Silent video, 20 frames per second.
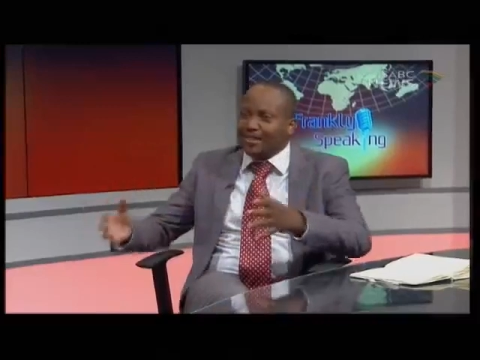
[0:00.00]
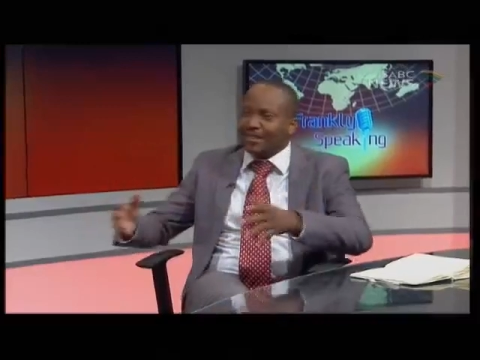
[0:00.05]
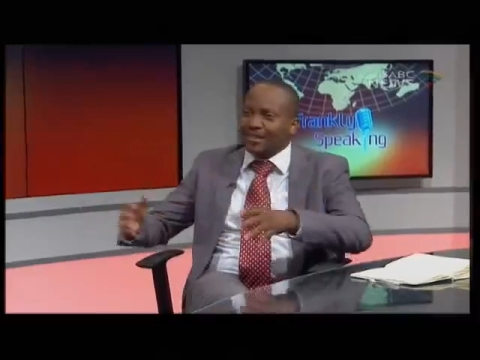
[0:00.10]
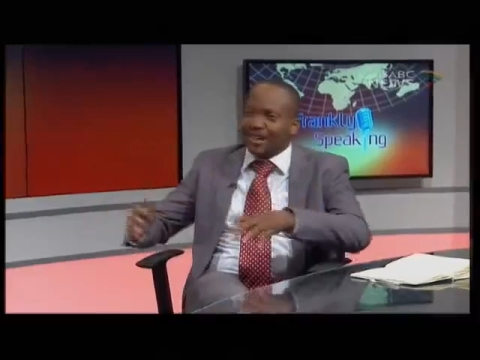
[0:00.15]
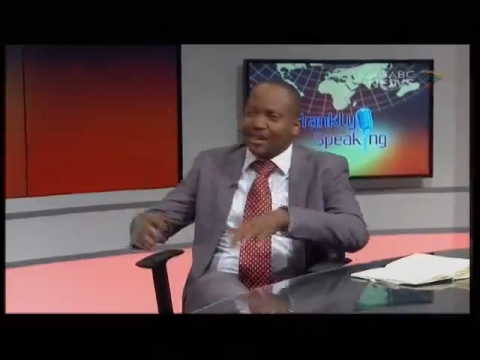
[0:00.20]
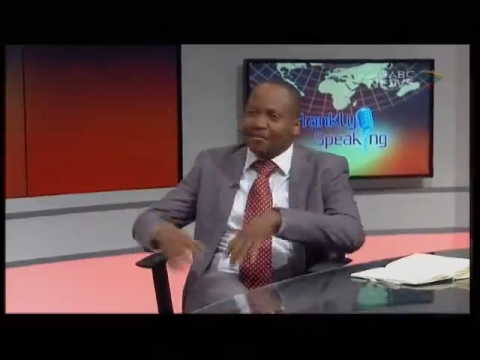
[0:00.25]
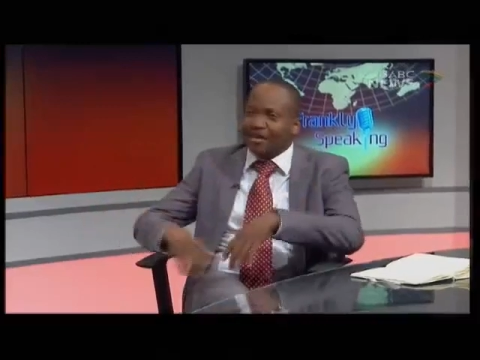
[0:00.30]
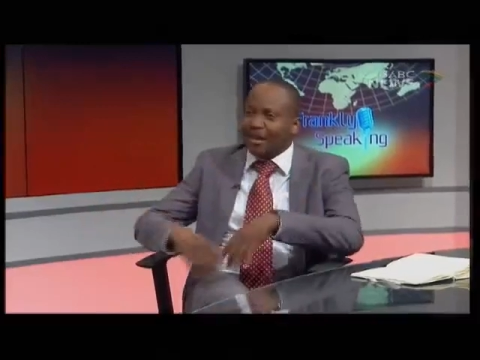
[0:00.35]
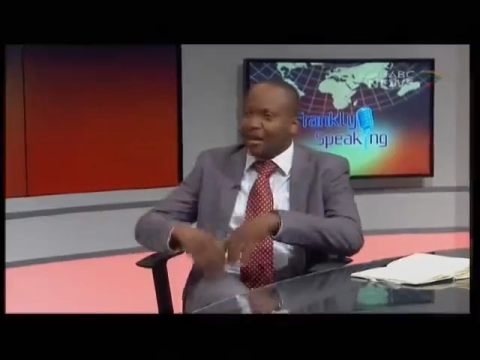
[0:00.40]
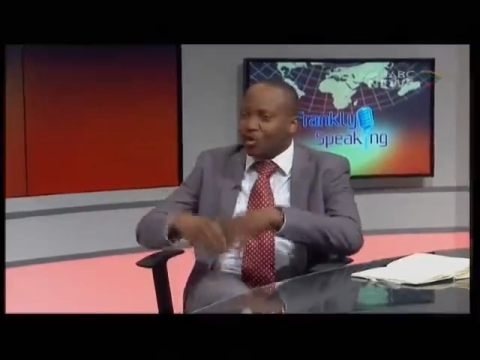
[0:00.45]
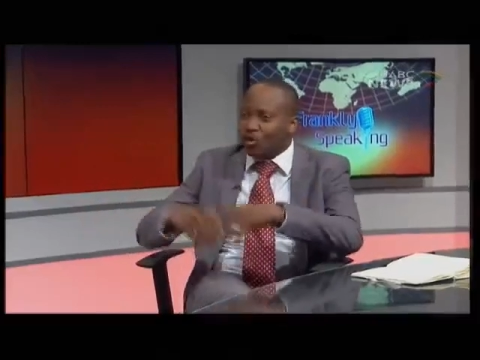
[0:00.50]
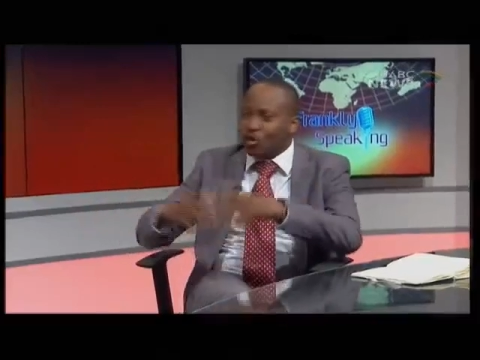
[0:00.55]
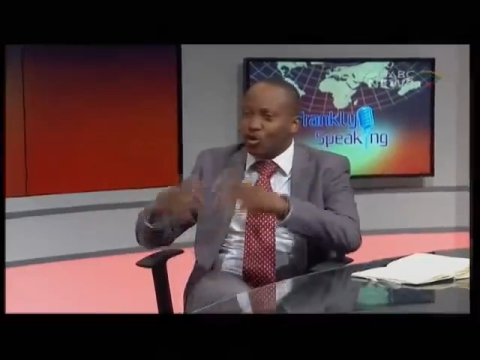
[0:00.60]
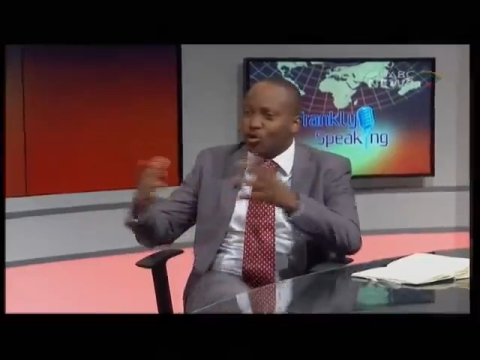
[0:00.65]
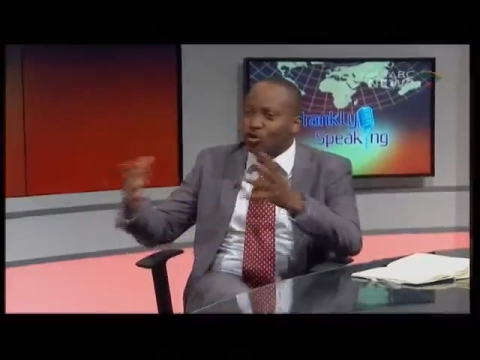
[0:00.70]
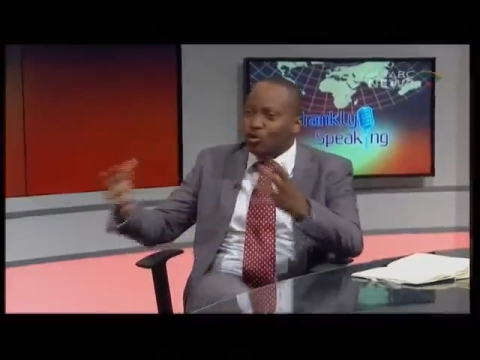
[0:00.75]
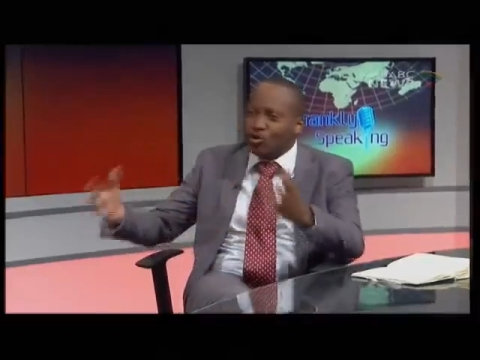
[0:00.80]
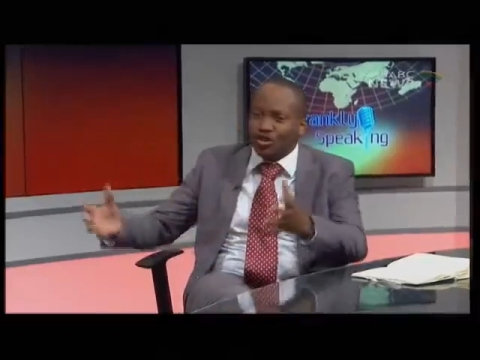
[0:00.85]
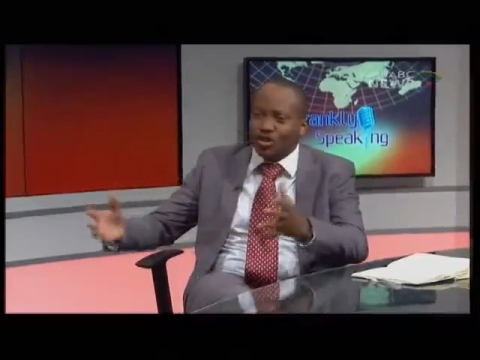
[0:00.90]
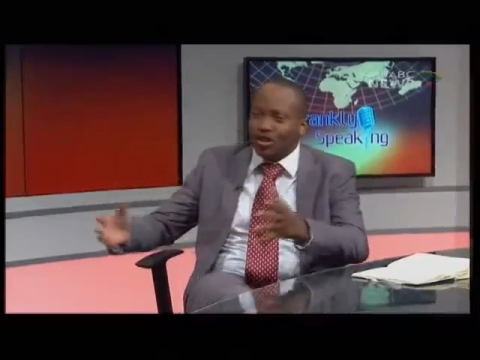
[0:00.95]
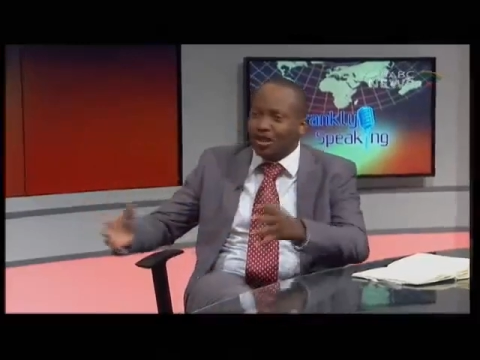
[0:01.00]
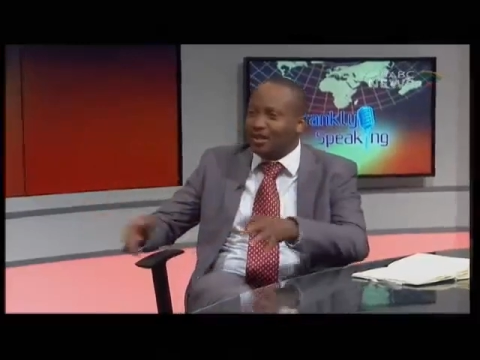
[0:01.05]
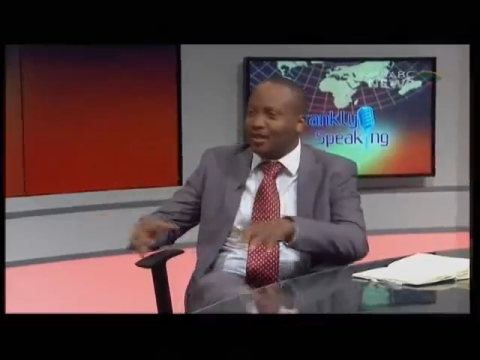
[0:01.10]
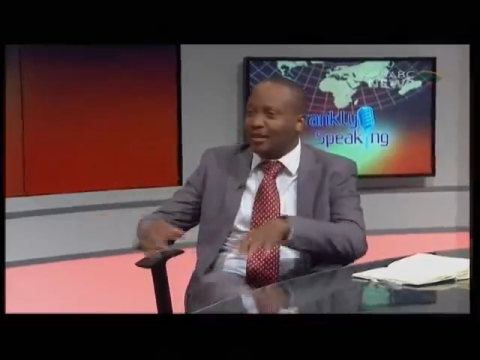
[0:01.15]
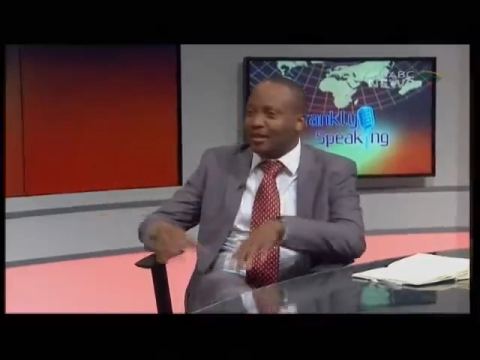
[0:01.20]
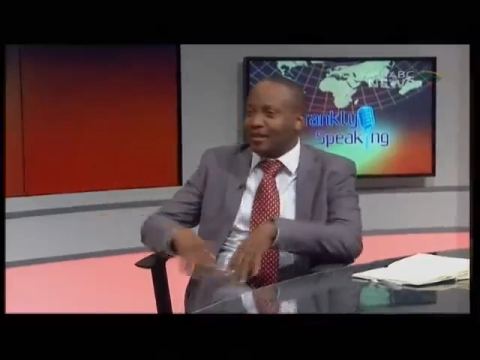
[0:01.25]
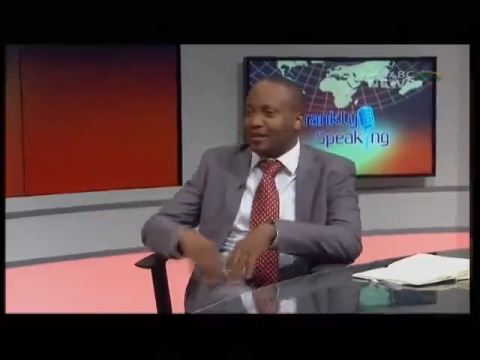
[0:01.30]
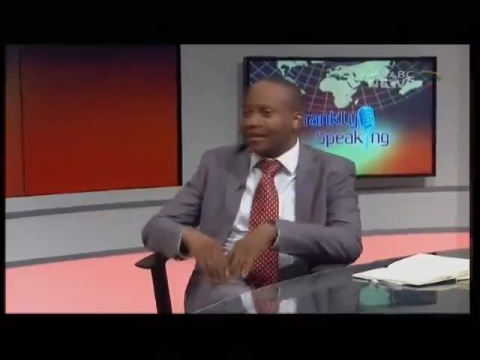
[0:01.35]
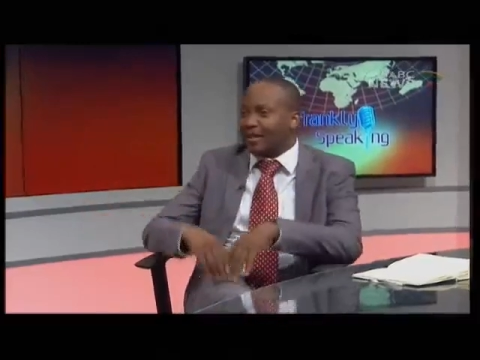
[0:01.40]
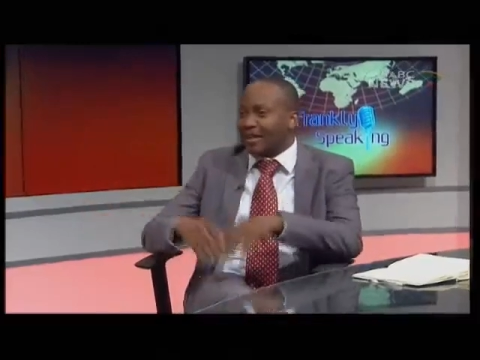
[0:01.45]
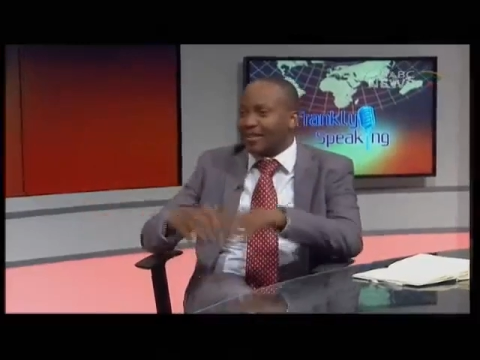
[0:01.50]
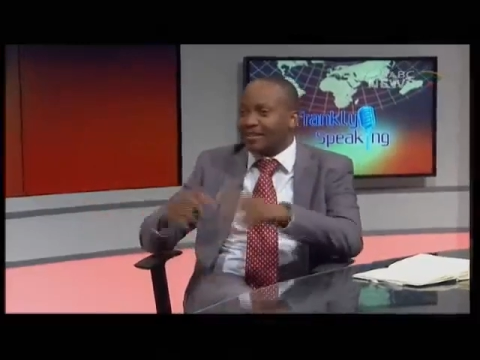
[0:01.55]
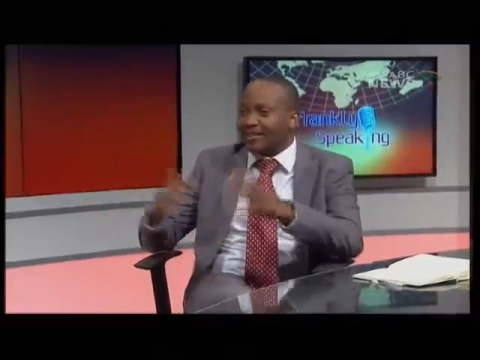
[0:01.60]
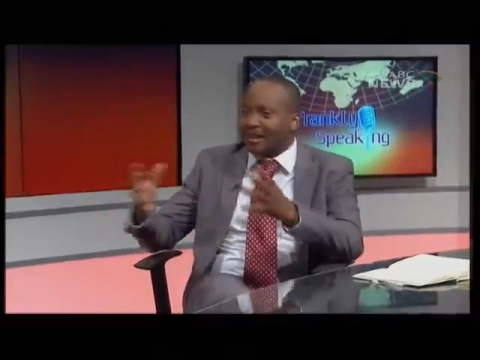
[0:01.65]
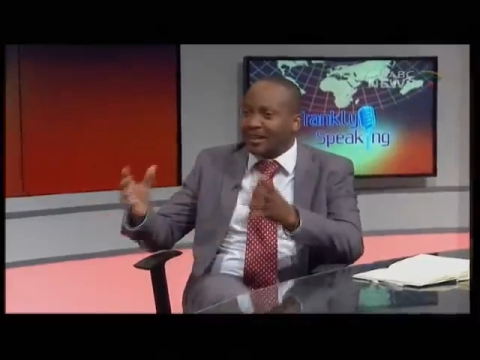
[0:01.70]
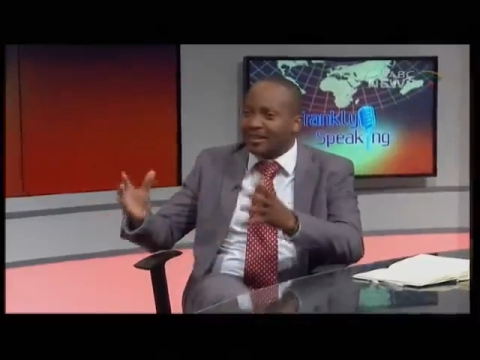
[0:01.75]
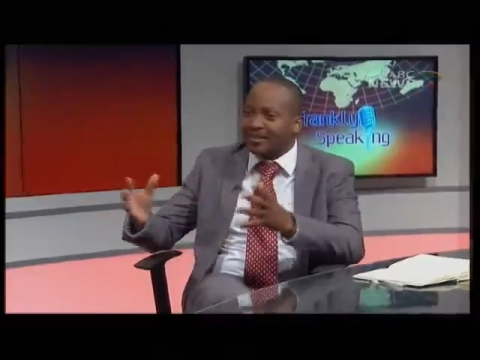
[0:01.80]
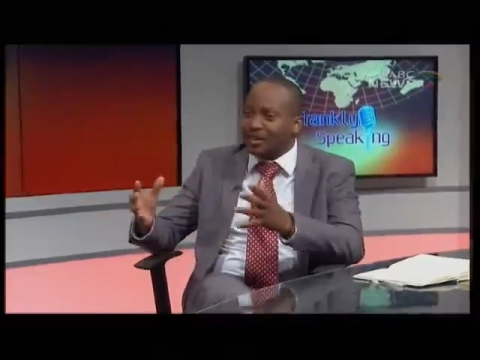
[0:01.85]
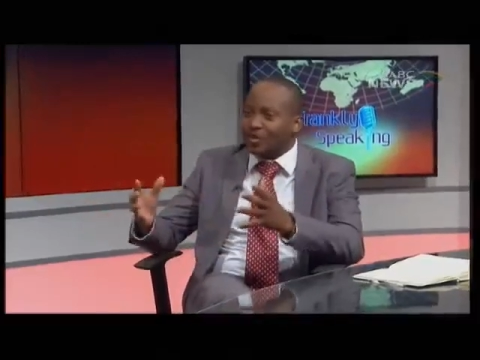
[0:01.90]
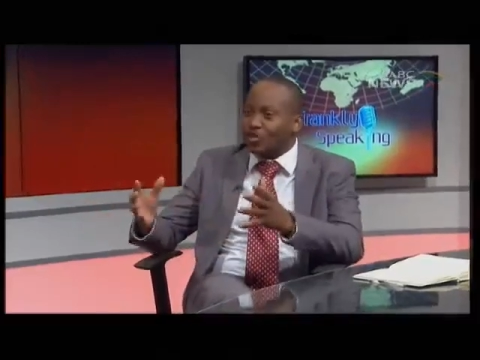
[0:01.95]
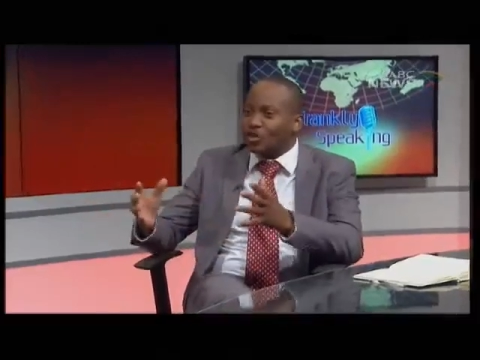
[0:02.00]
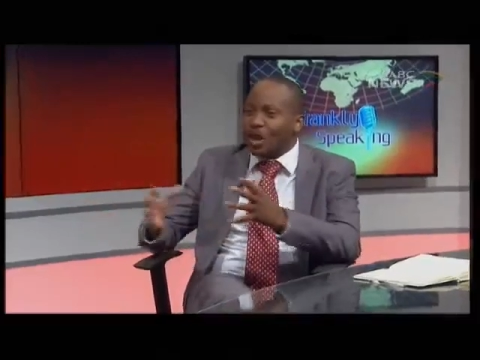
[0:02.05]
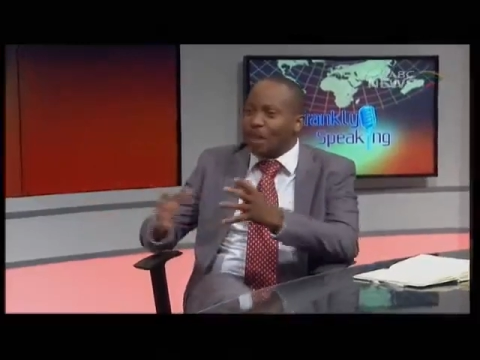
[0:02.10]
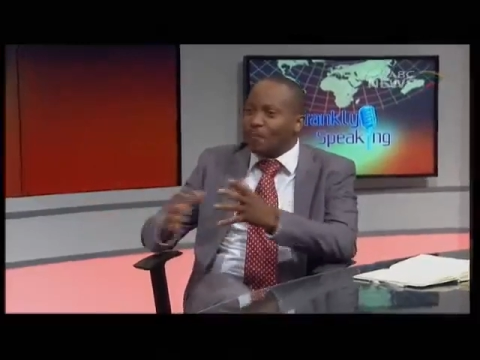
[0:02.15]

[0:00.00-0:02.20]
name like collusion and cartels,